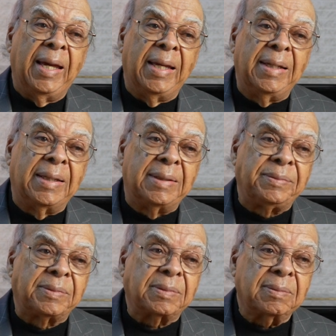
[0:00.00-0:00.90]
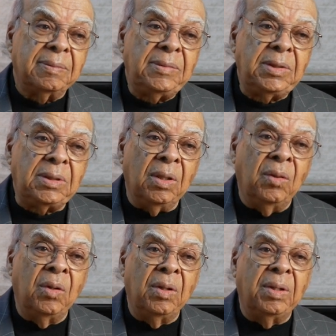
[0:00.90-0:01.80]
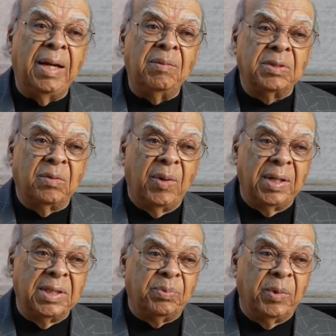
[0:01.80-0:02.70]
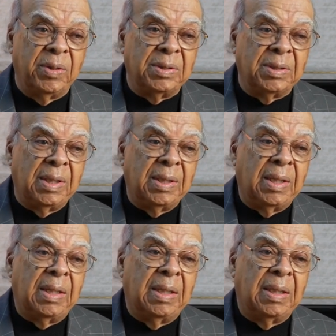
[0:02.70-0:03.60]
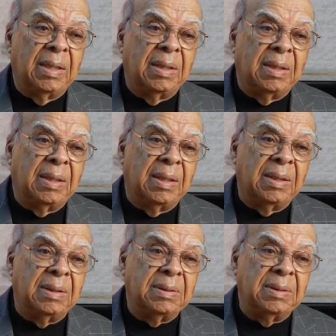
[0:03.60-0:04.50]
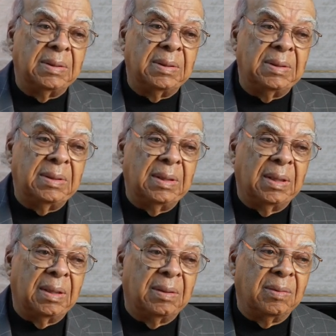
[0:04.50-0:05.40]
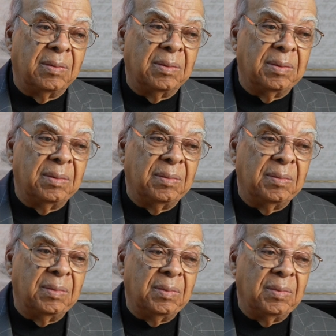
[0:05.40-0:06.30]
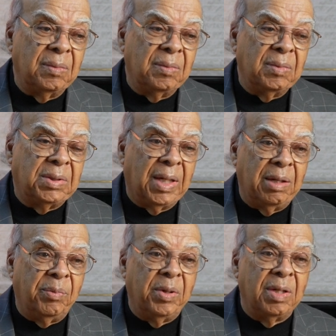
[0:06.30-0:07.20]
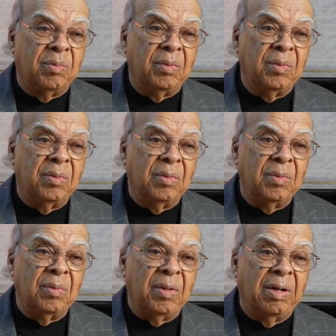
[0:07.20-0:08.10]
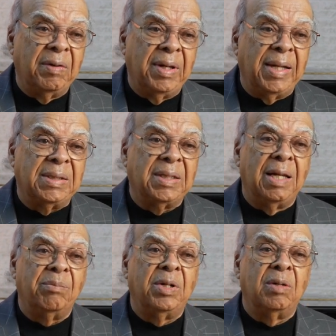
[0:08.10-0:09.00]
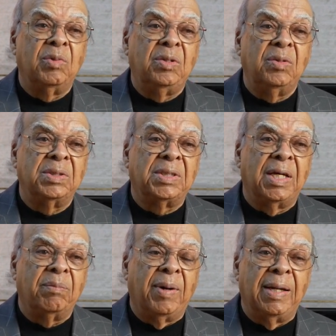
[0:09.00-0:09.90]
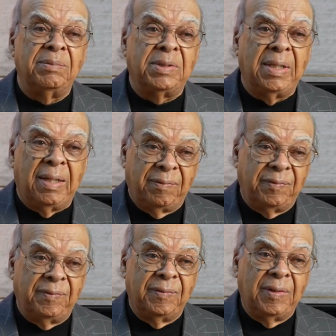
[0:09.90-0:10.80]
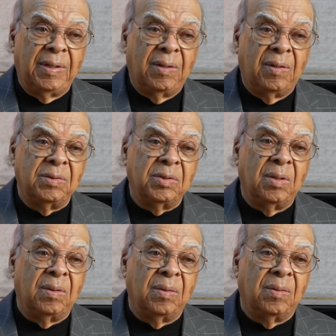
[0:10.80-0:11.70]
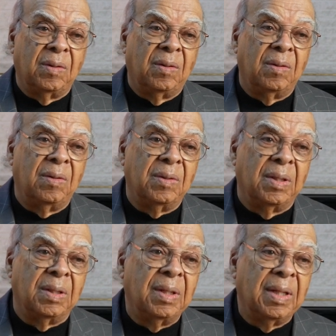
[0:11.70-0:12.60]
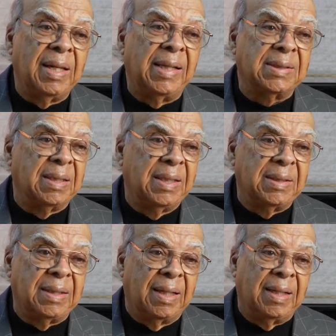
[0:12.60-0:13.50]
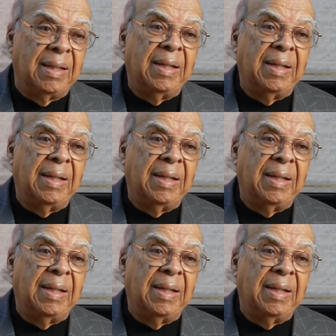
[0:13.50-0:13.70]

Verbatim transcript: and uh, that was quite an experience. Uh, uh, Charlie Byrd, every night Charlie Byrd would do a set by himself mm -hmm. on on on, on classical guitar